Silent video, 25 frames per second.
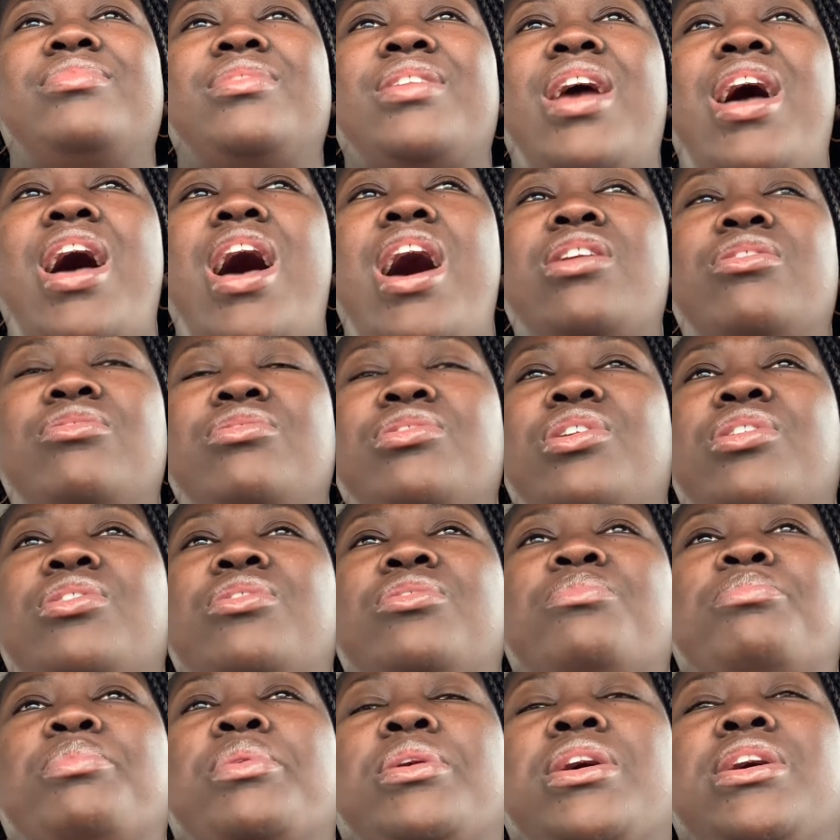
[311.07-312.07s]
I don't know,
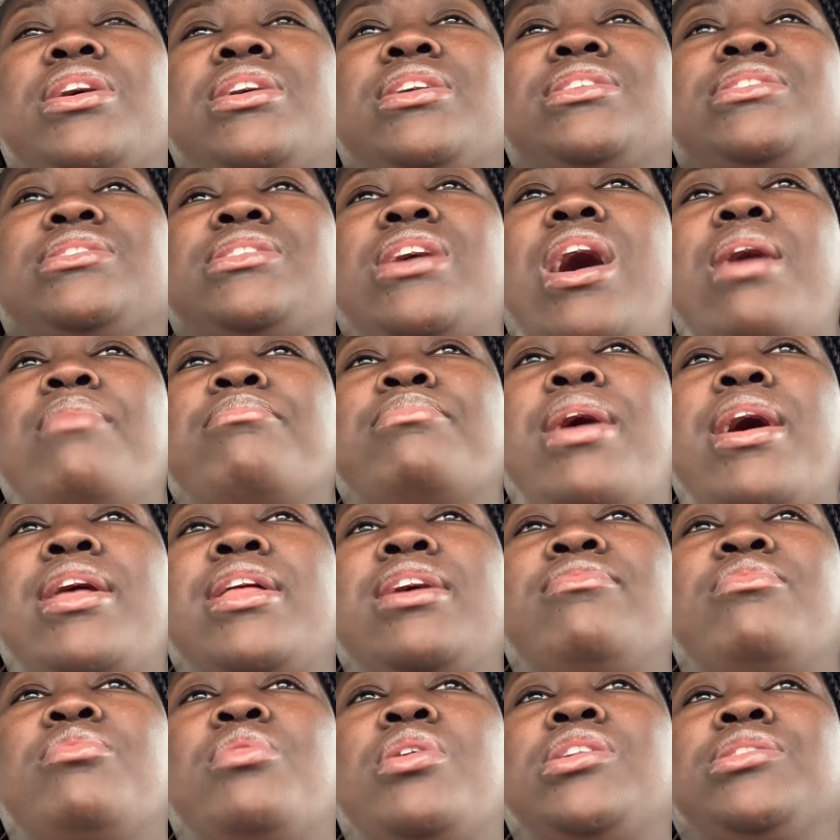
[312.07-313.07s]
because I'm not
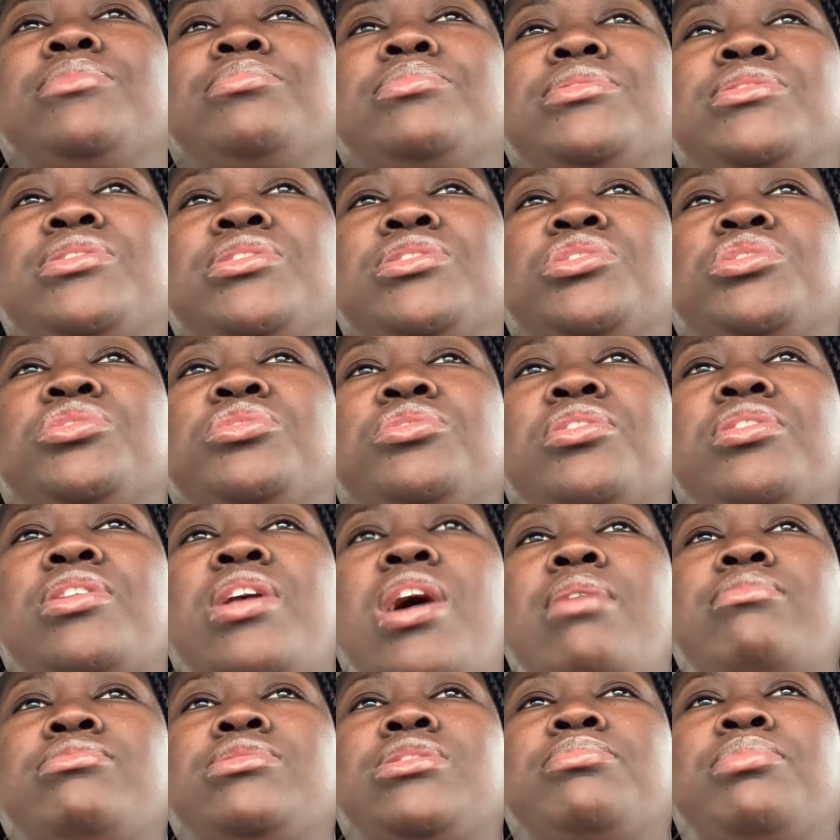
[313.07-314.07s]
even 100% sure that
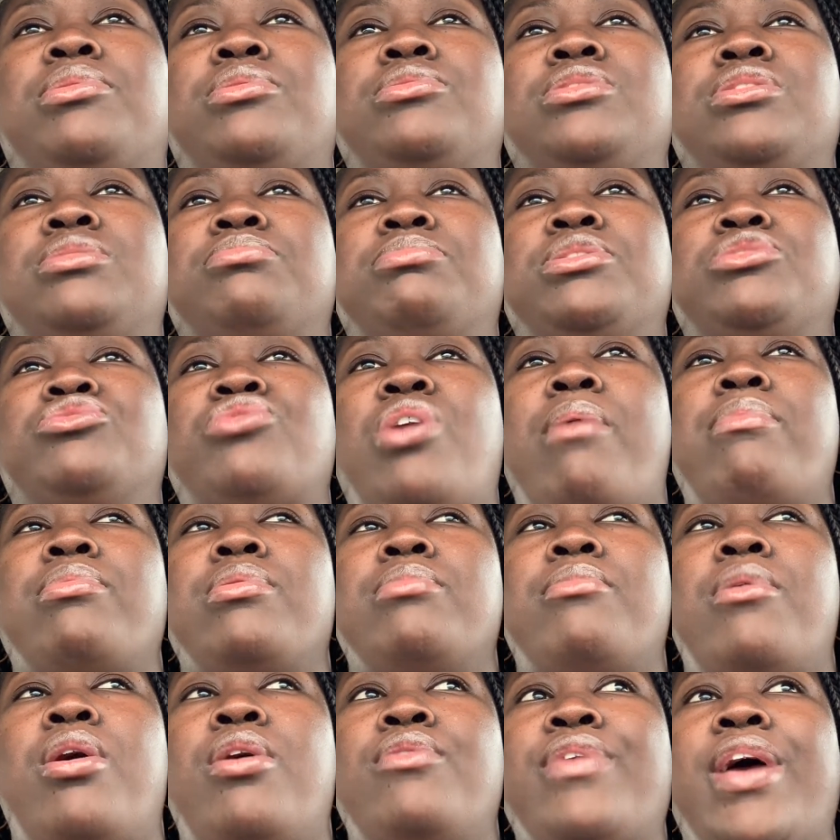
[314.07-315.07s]
I'm supposed to be dropping
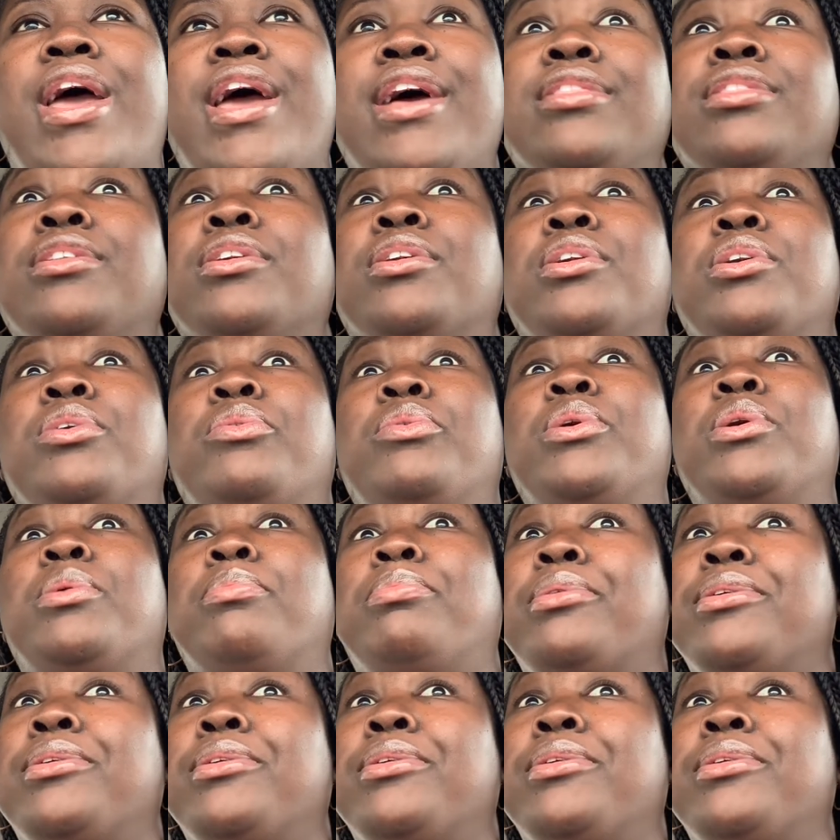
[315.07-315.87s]
them off at the Goodwill